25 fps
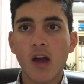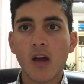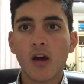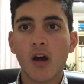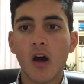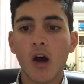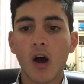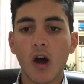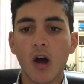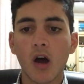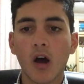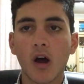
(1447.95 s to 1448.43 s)

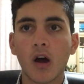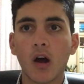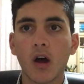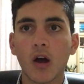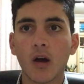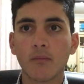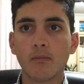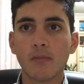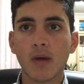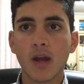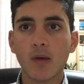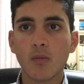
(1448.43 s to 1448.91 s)

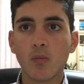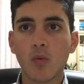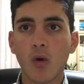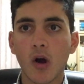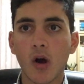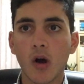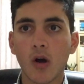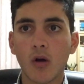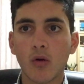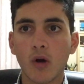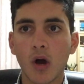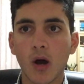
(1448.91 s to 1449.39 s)

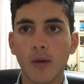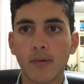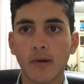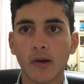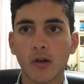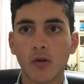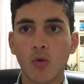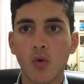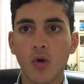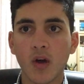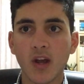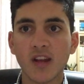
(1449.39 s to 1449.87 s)
Meanwhile, up at
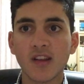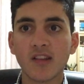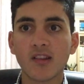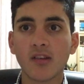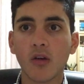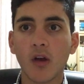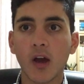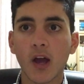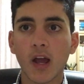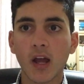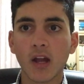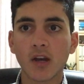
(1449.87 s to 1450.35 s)

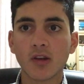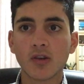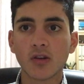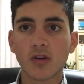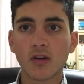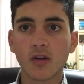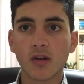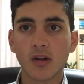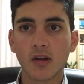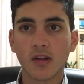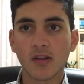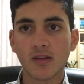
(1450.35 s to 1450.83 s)
Queensland,
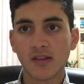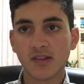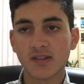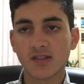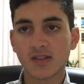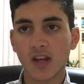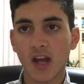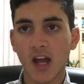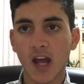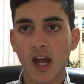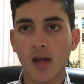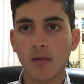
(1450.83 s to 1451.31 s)
the
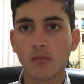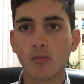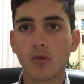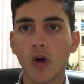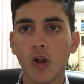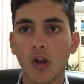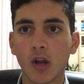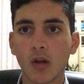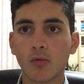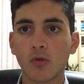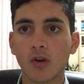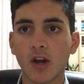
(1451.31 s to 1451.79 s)
same,
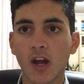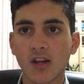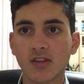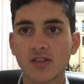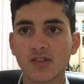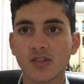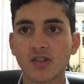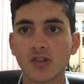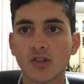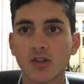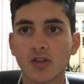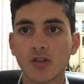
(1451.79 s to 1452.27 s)
Collingwood
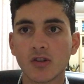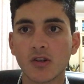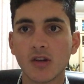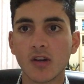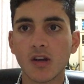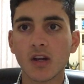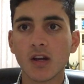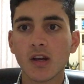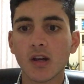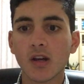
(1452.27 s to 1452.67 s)
Essendon.